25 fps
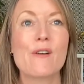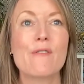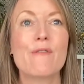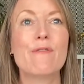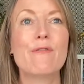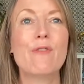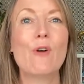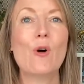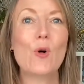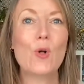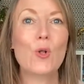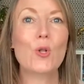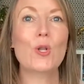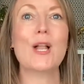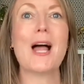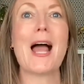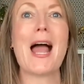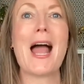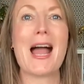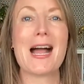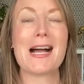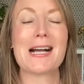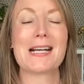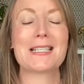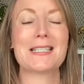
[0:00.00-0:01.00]
full
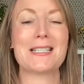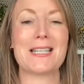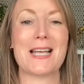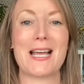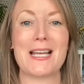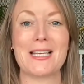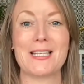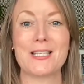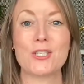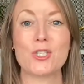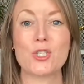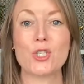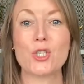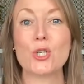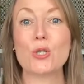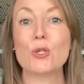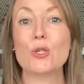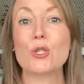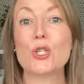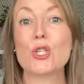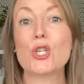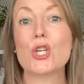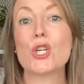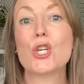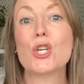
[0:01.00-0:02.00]
access
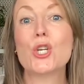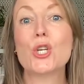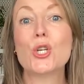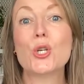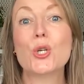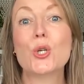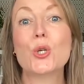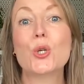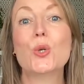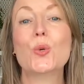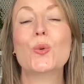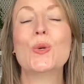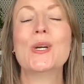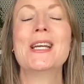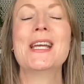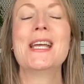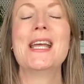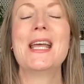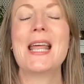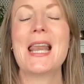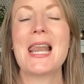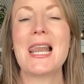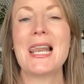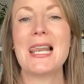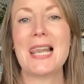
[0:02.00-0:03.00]
to two
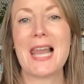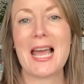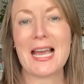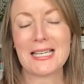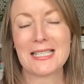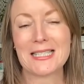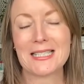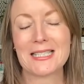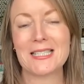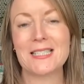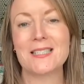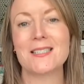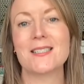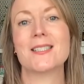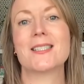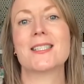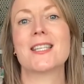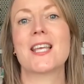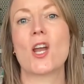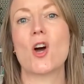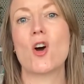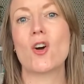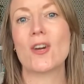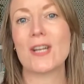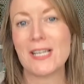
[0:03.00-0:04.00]
lessons
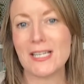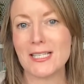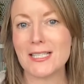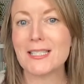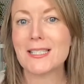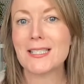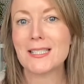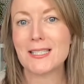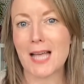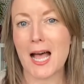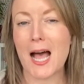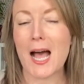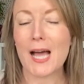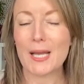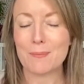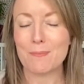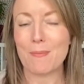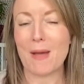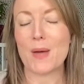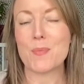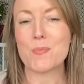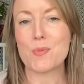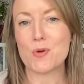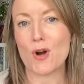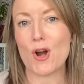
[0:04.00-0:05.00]
that are inside
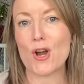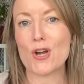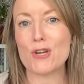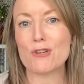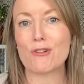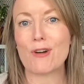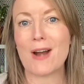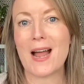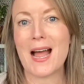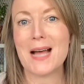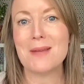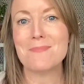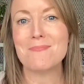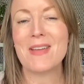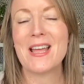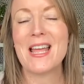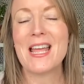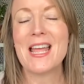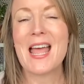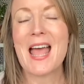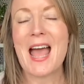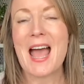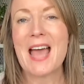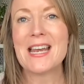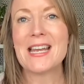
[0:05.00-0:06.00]
my program.
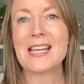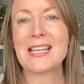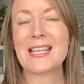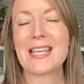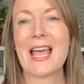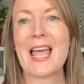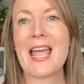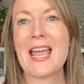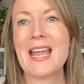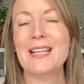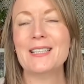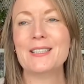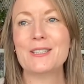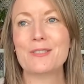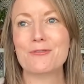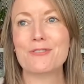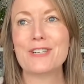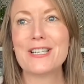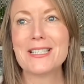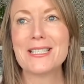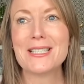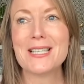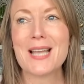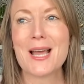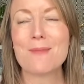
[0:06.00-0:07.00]
And again, the
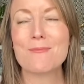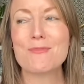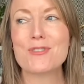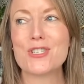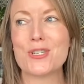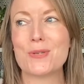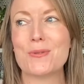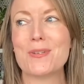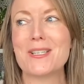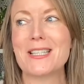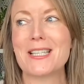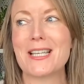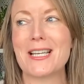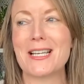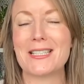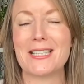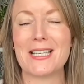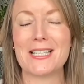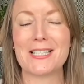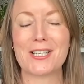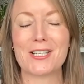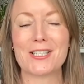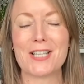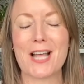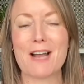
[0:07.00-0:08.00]
reason I'm doing this
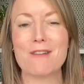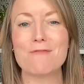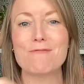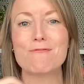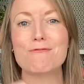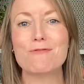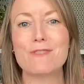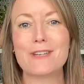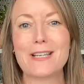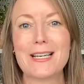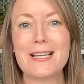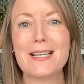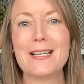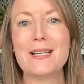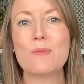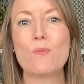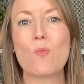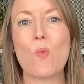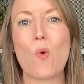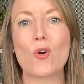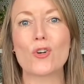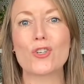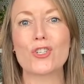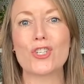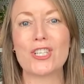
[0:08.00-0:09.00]
is because I really
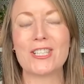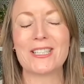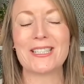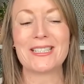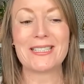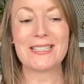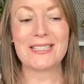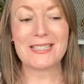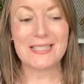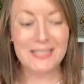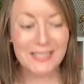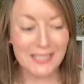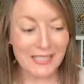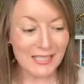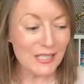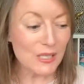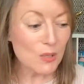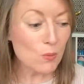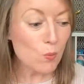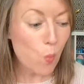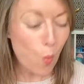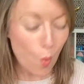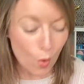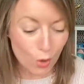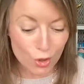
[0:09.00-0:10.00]
want you to see
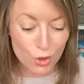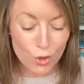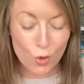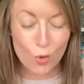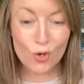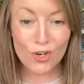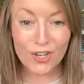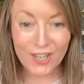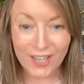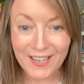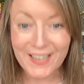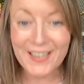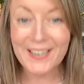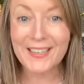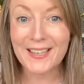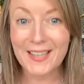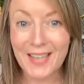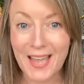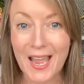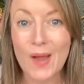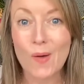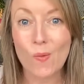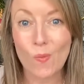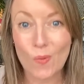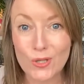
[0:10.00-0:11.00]
what you're going to
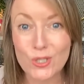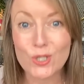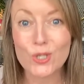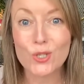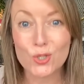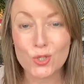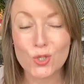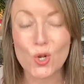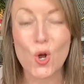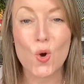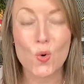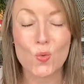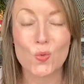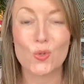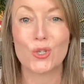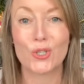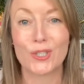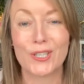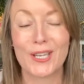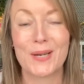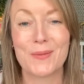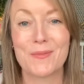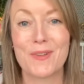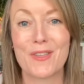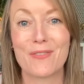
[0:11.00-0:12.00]
get when you start
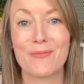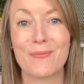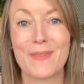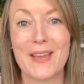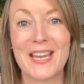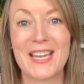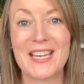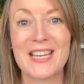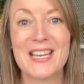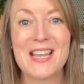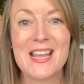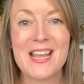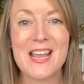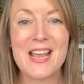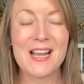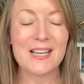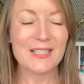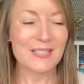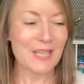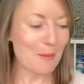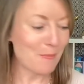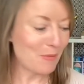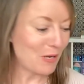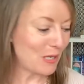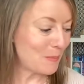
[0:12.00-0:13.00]
working with me.
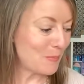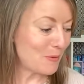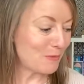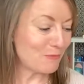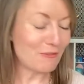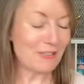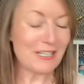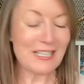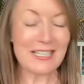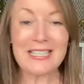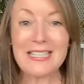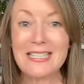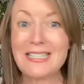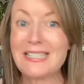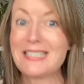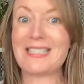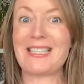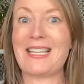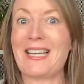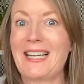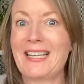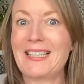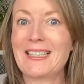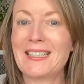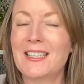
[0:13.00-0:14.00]
So I'm going to be
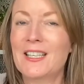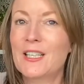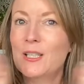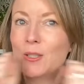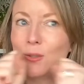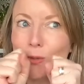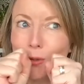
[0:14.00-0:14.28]
releasing